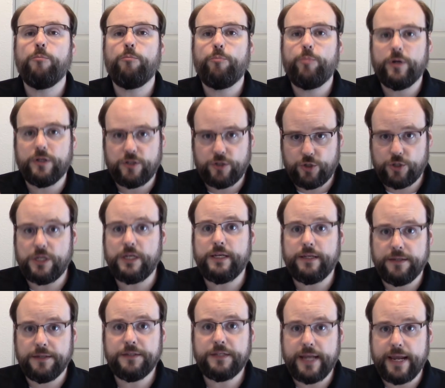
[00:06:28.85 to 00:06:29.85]
but she
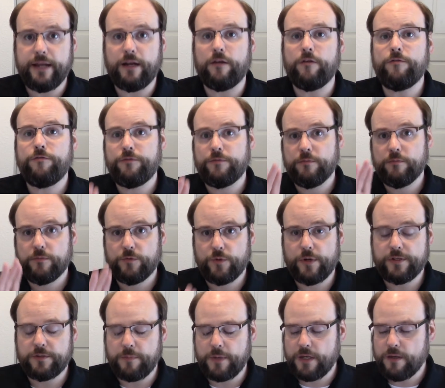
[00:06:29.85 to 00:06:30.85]
is Native,
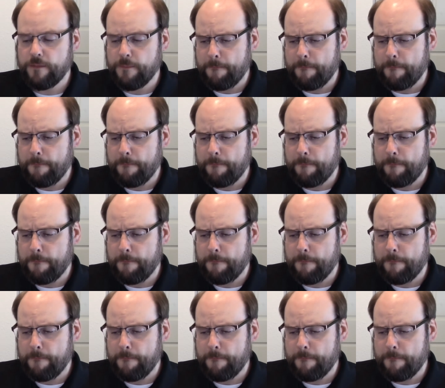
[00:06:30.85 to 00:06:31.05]
trust me.